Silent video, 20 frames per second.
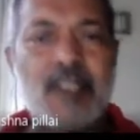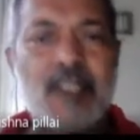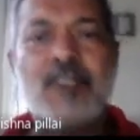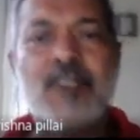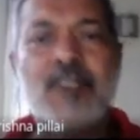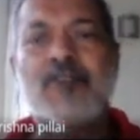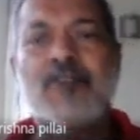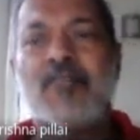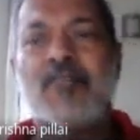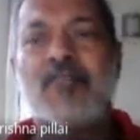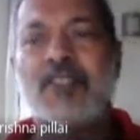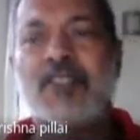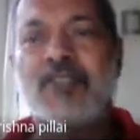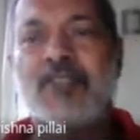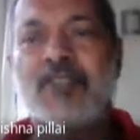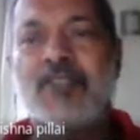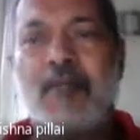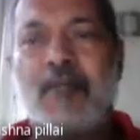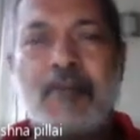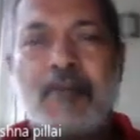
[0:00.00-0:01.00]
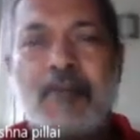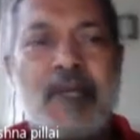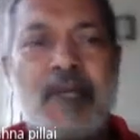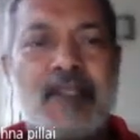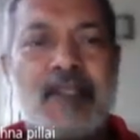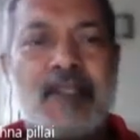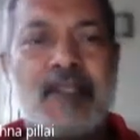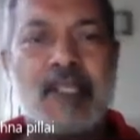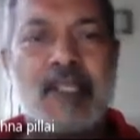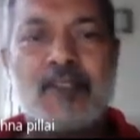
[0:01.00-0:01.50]
So there is the upper
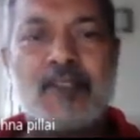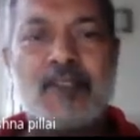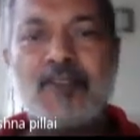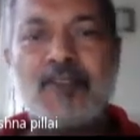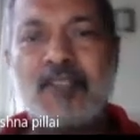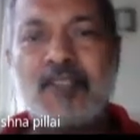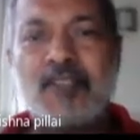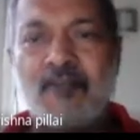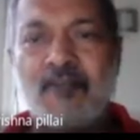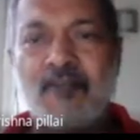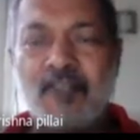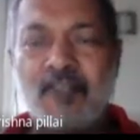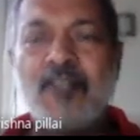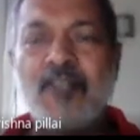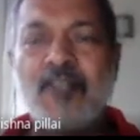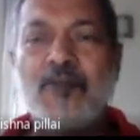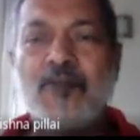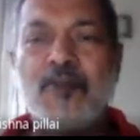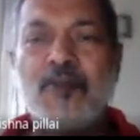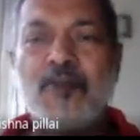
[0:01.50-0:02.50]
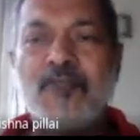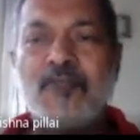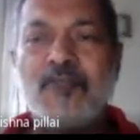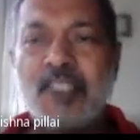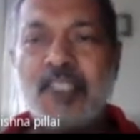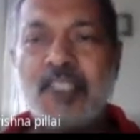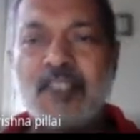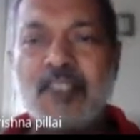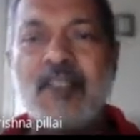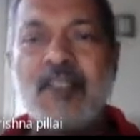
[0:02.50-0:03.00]
band electrons are free to move
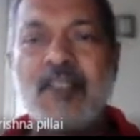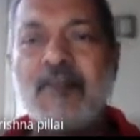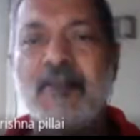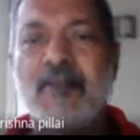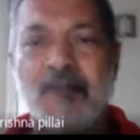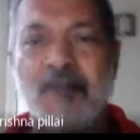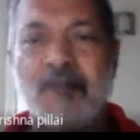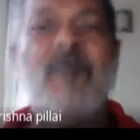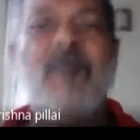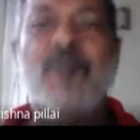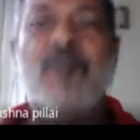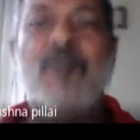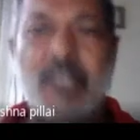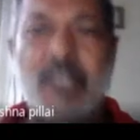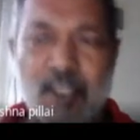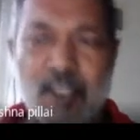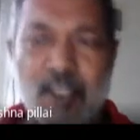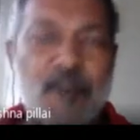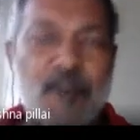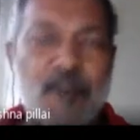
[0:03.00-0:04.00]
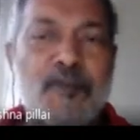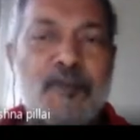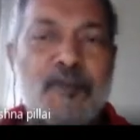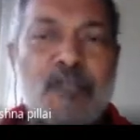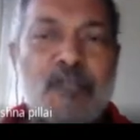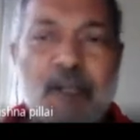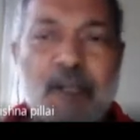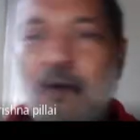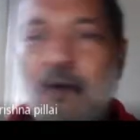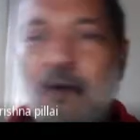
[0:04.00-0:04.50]
within the, of course, they cannot
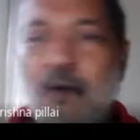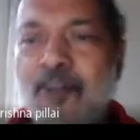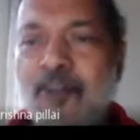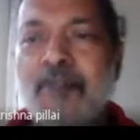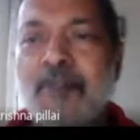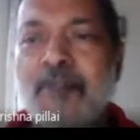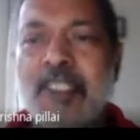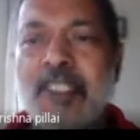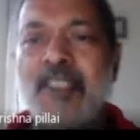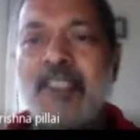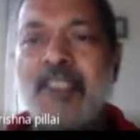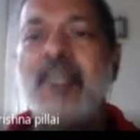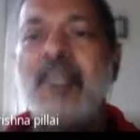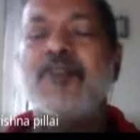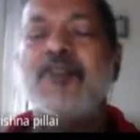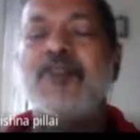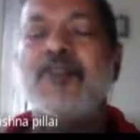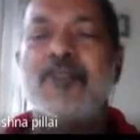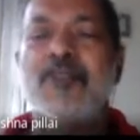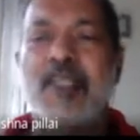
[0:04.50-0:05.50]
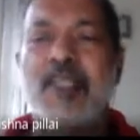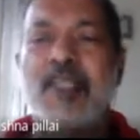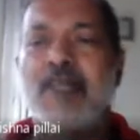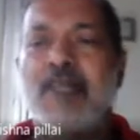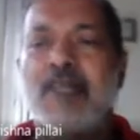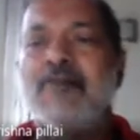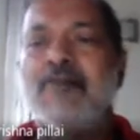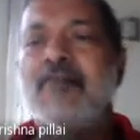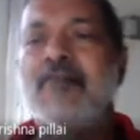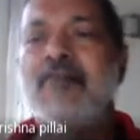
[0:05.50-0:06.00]
come out of the material, so they
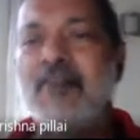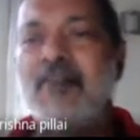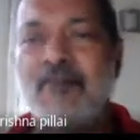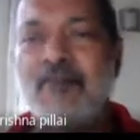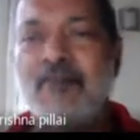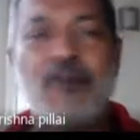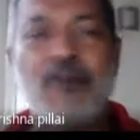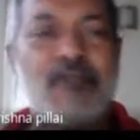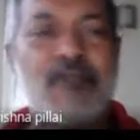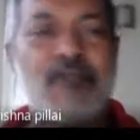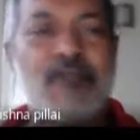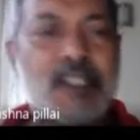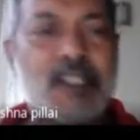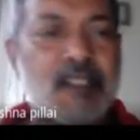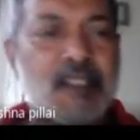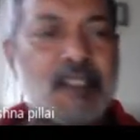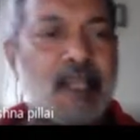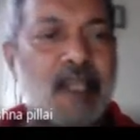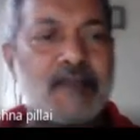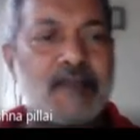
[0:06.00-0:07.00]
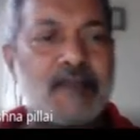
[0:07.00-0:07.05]
can move within that.